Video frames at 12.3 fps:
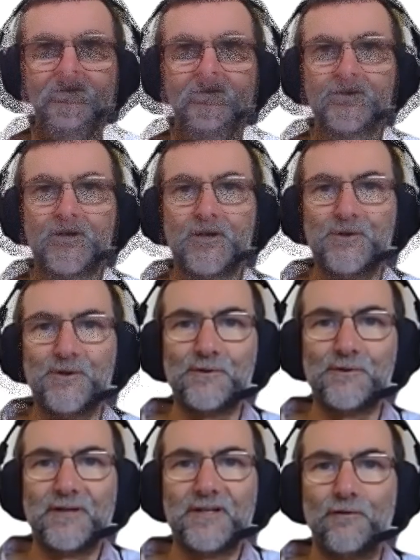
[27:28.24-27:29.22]
So another
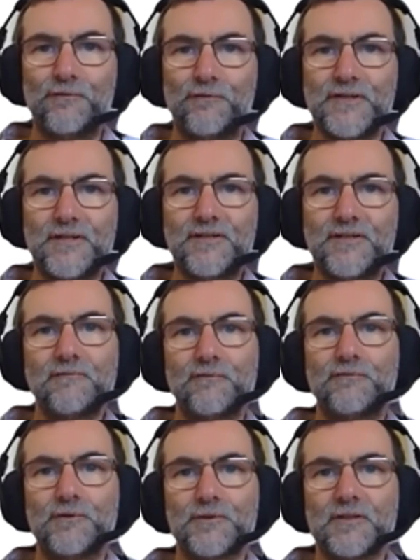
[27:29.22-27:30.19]
great conversation.
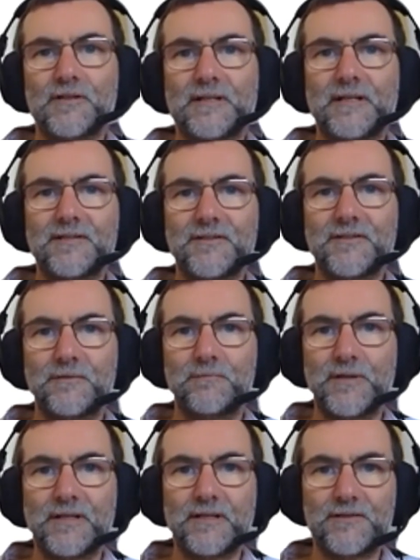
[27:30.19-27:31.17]
Unfortunately, had to
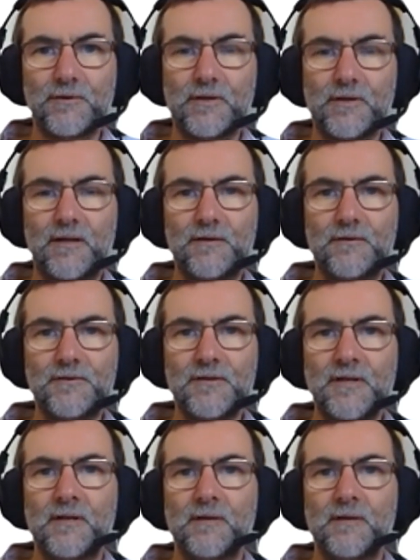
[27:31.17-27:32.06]
bring that to a close,